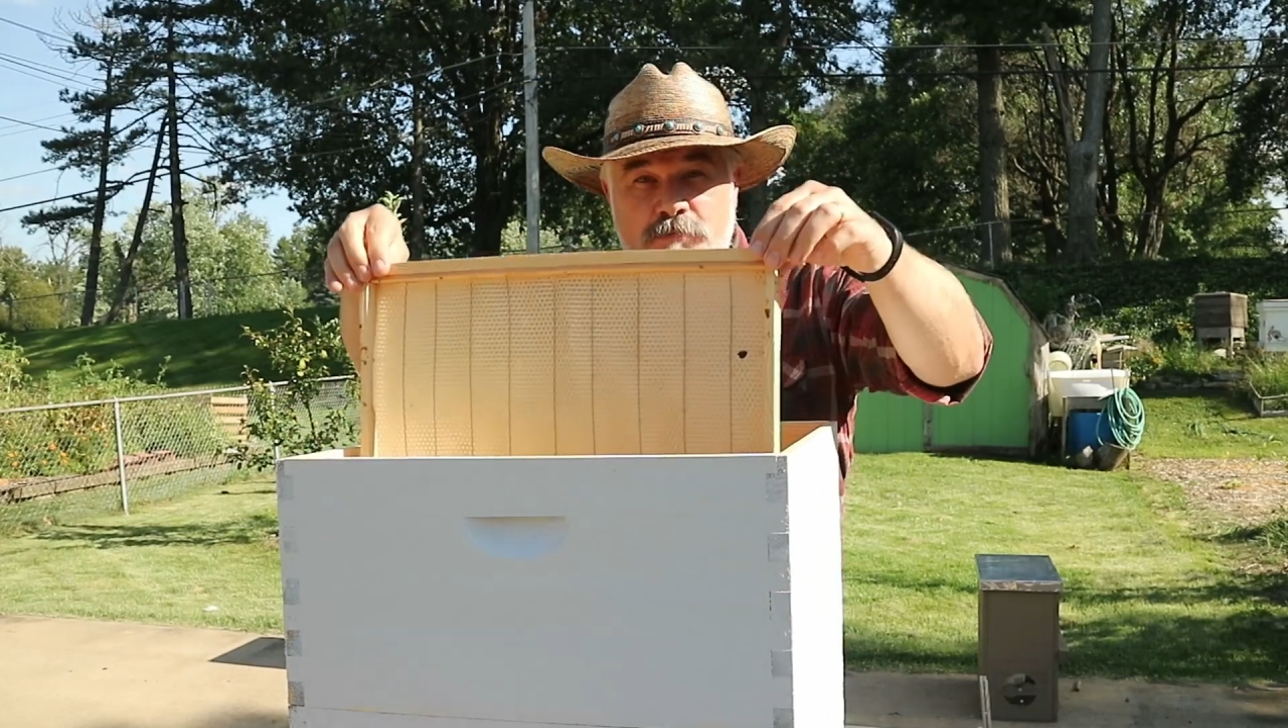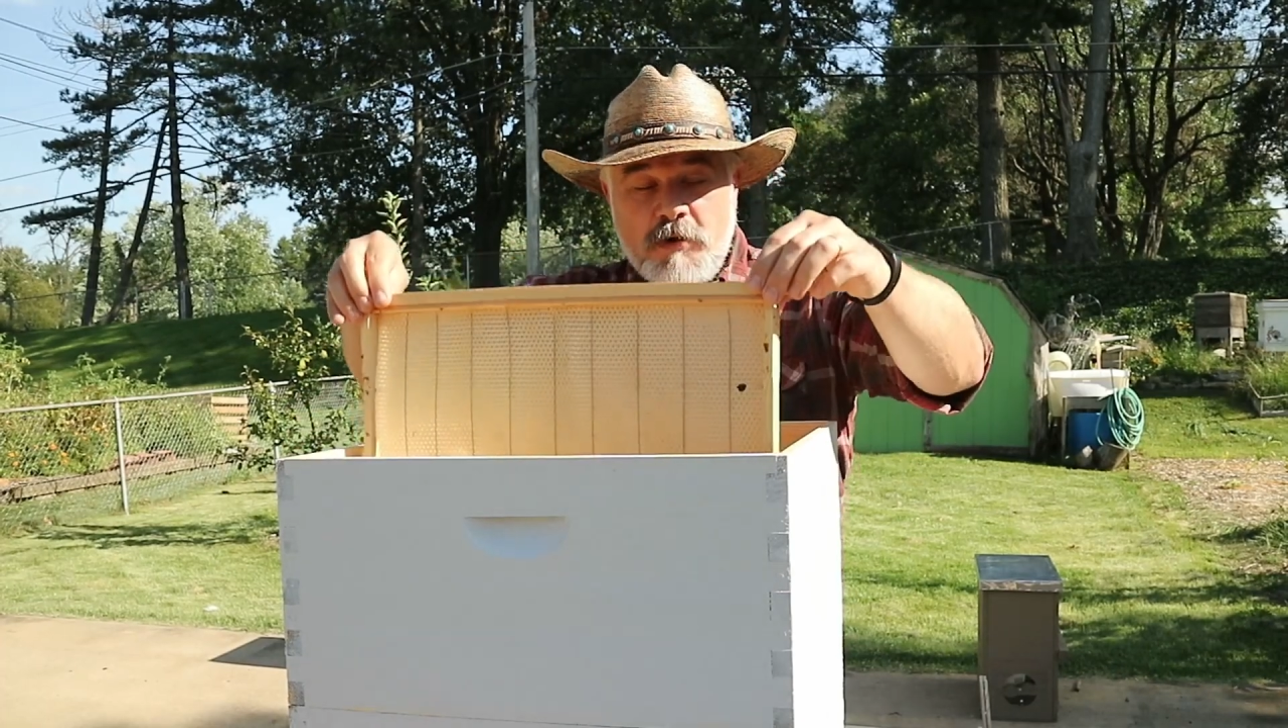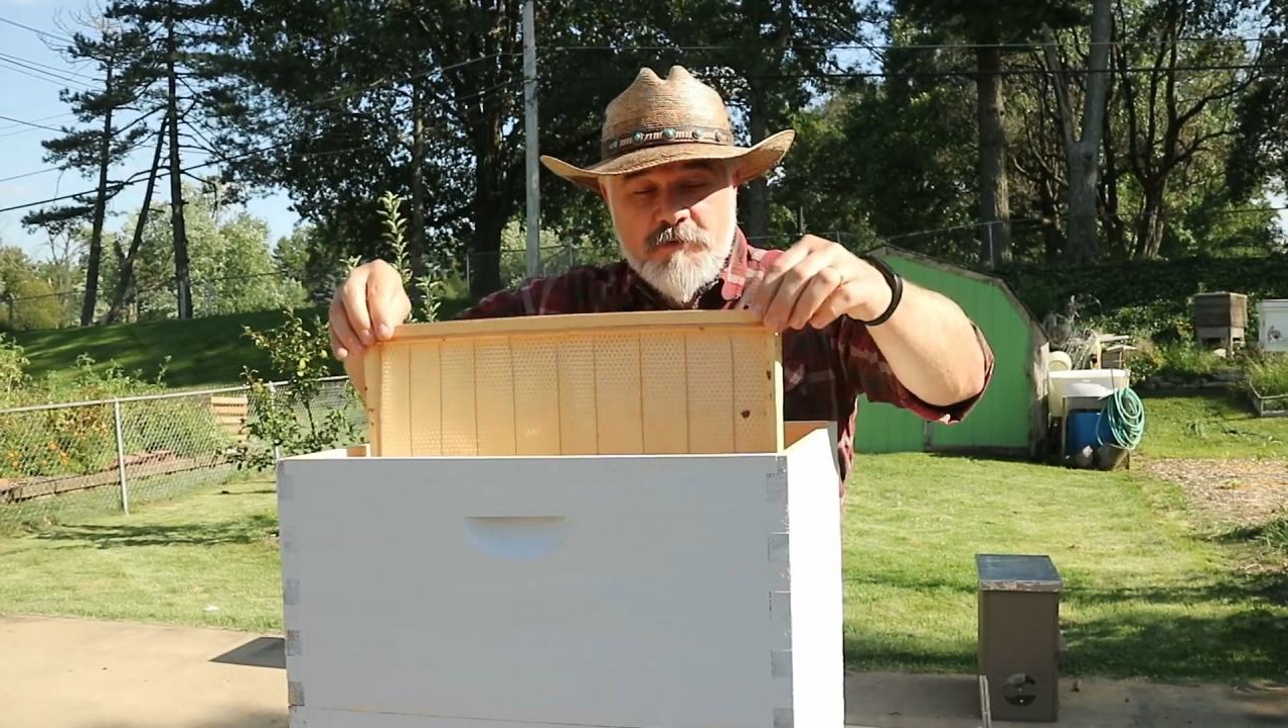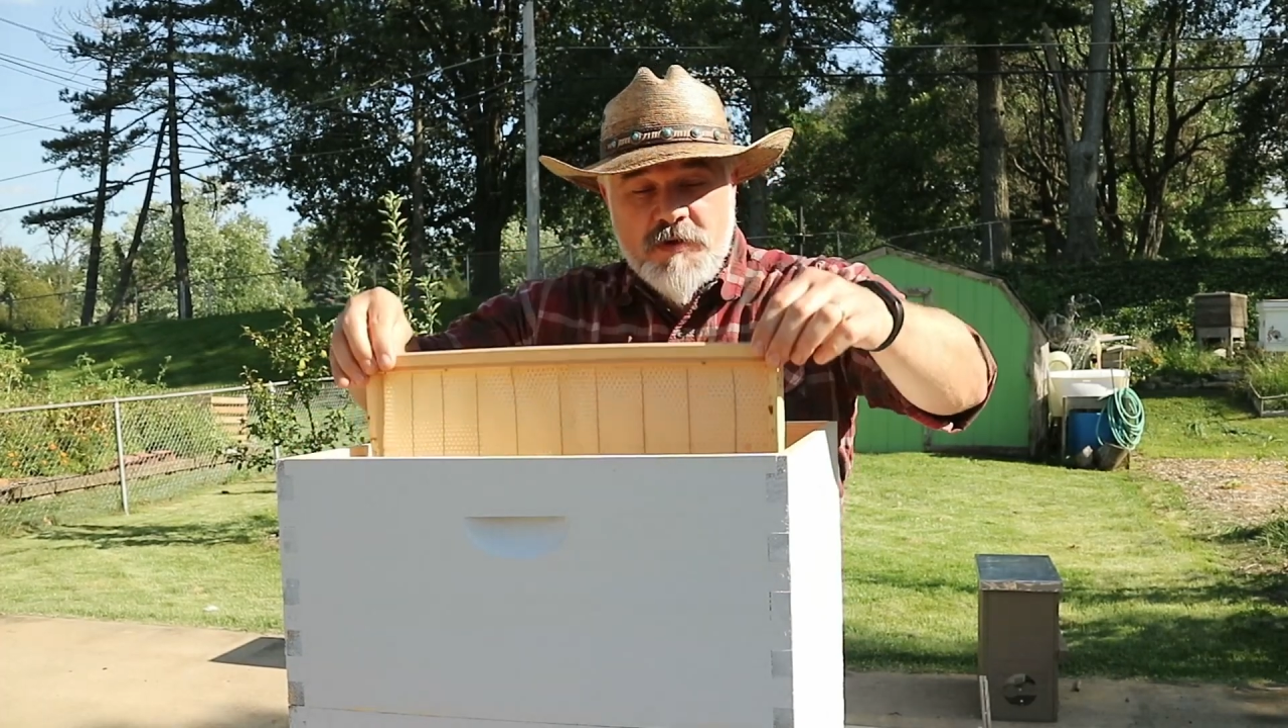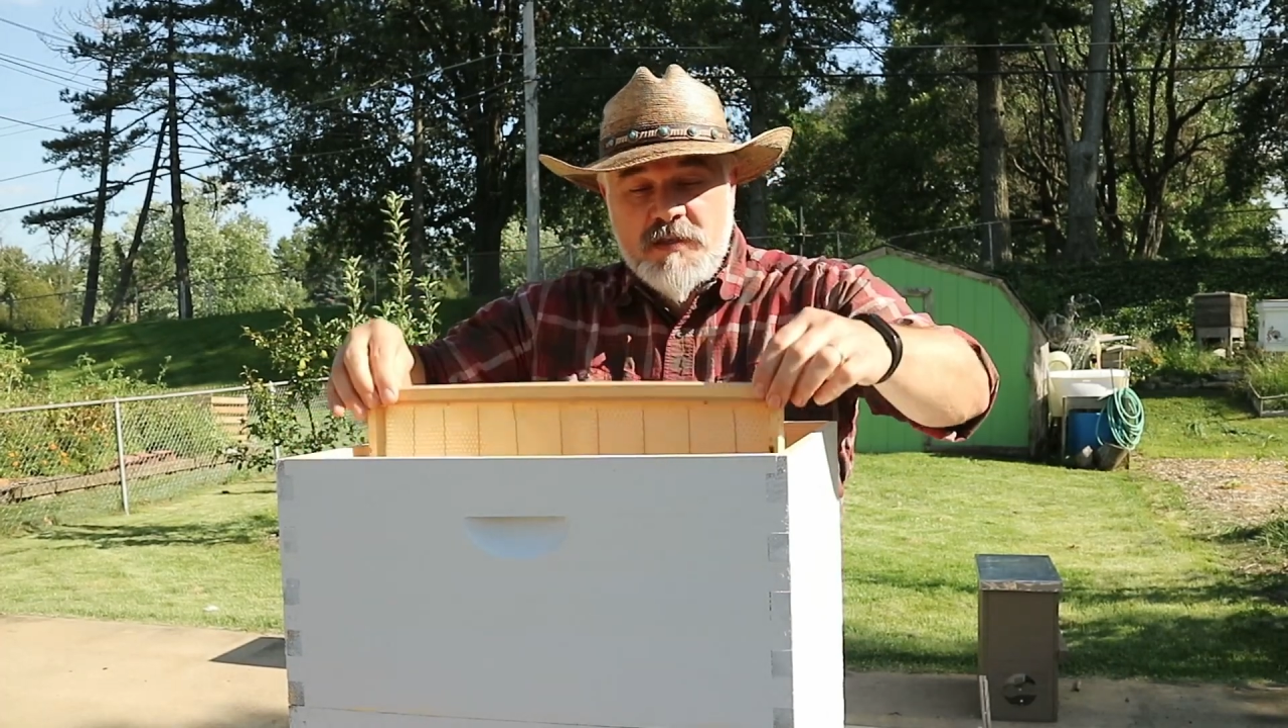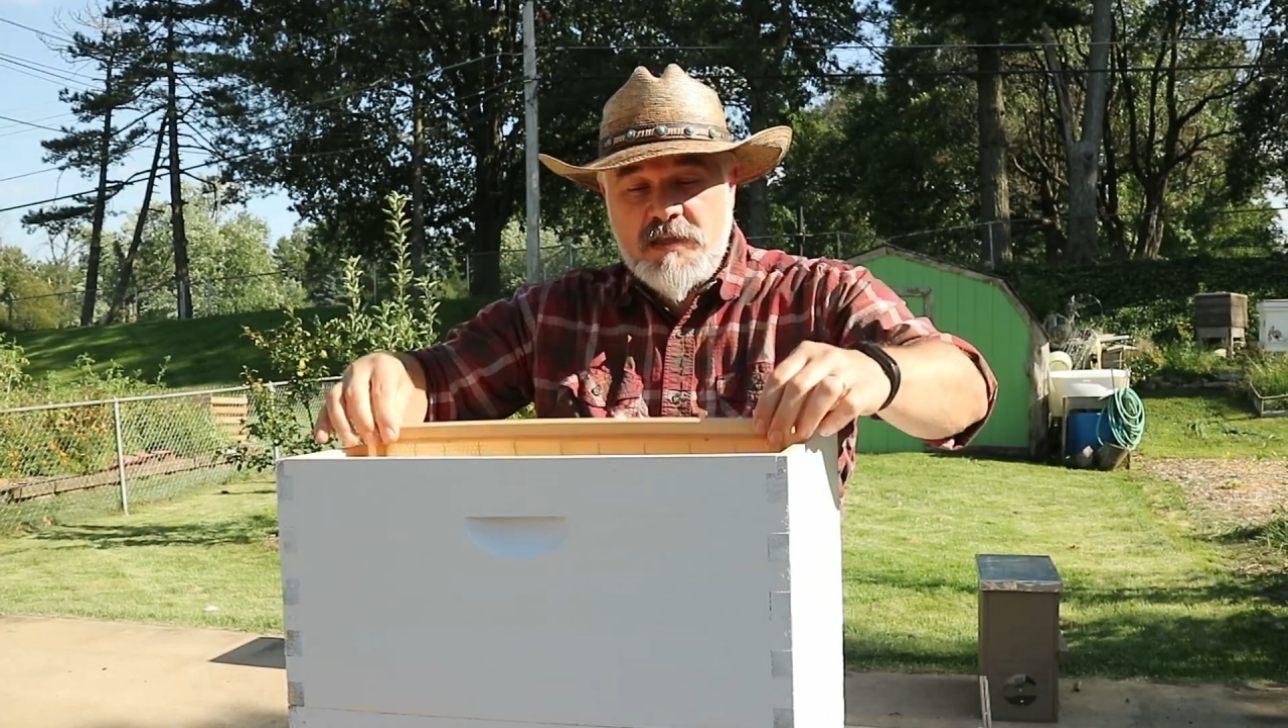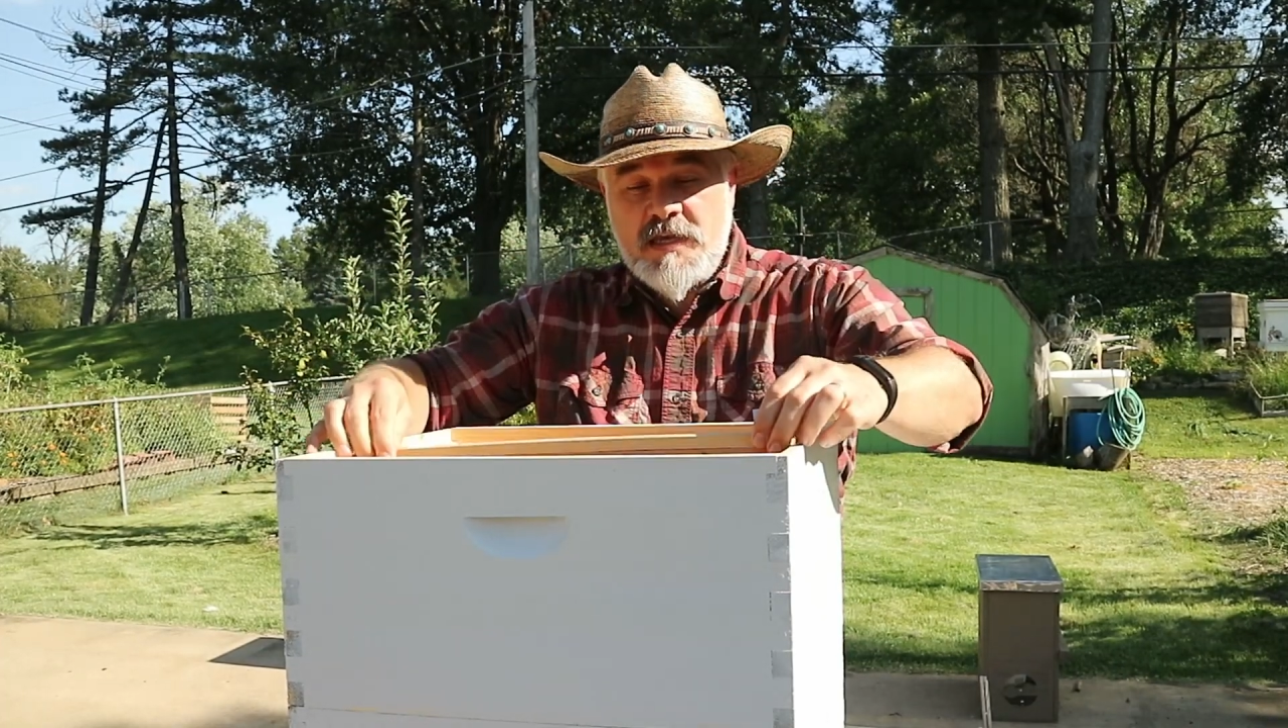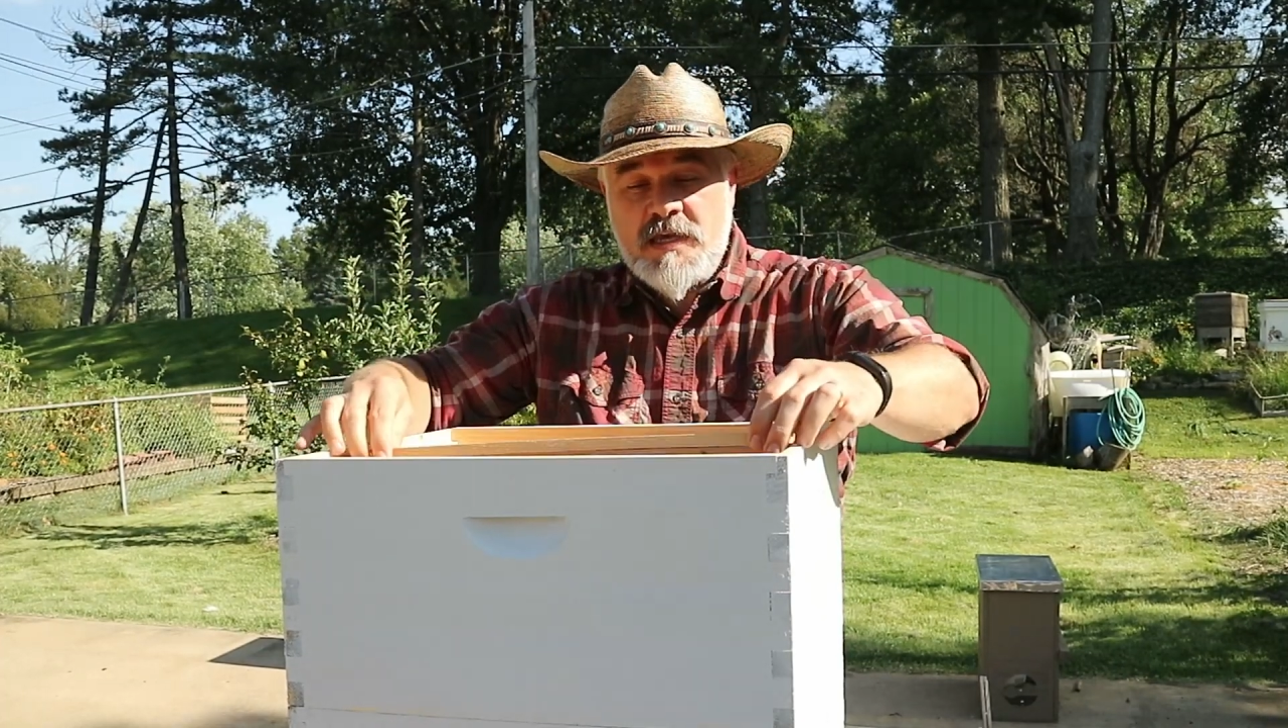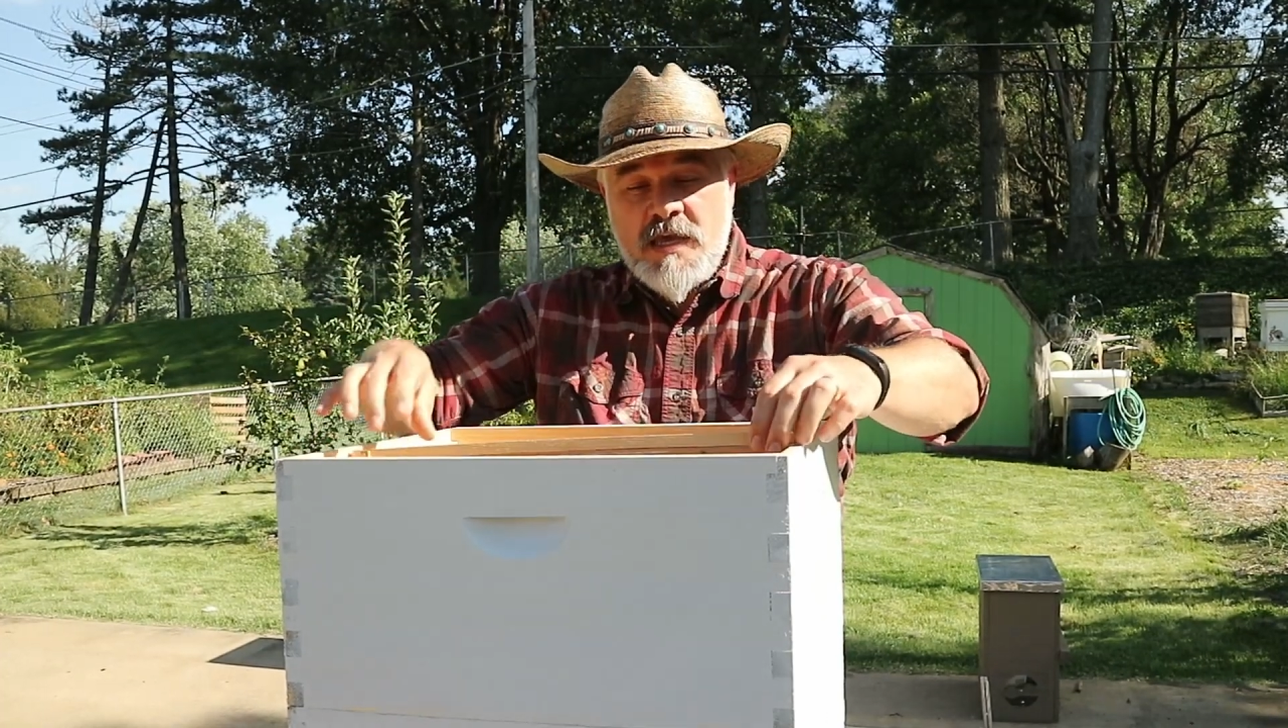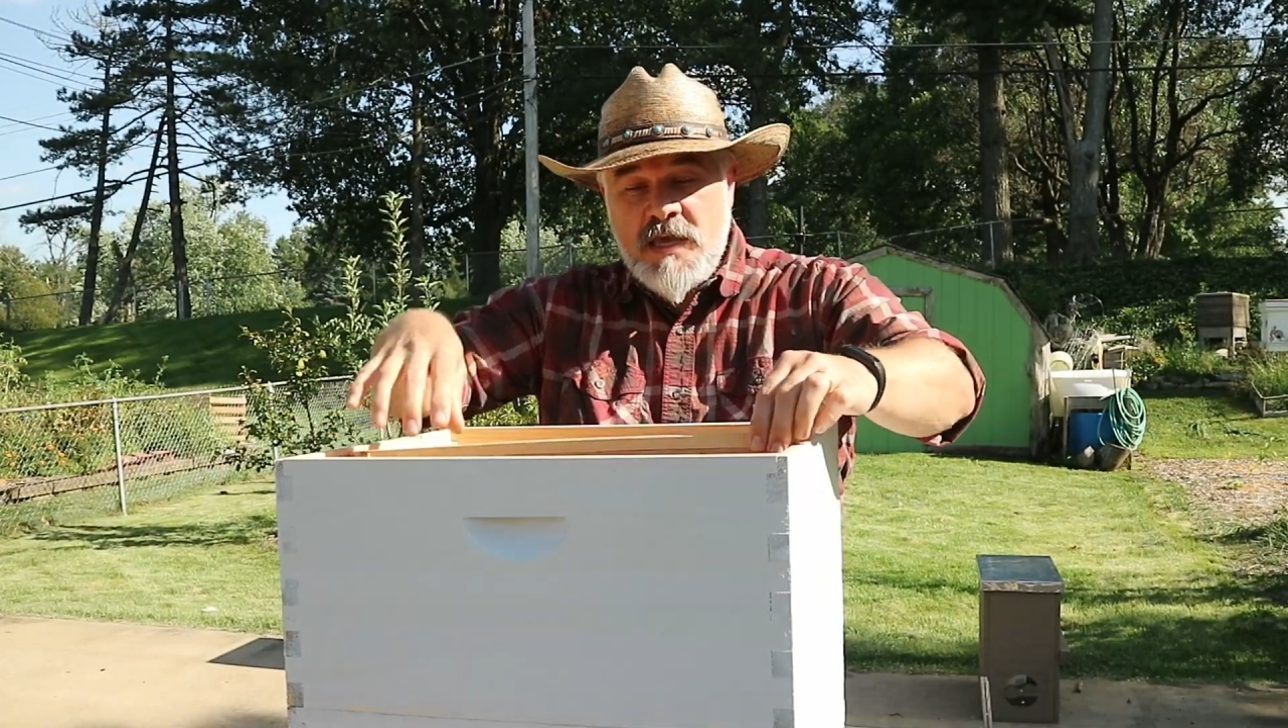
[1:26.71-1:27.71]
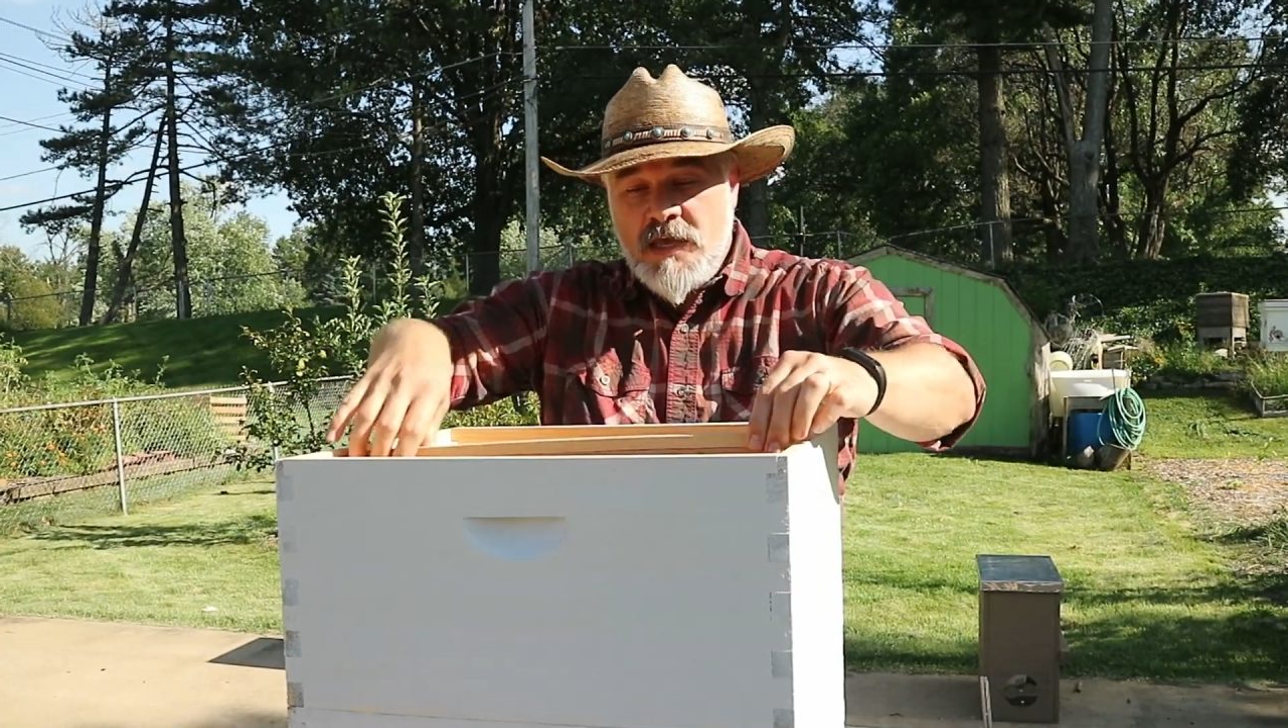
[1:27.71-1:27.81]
perfectly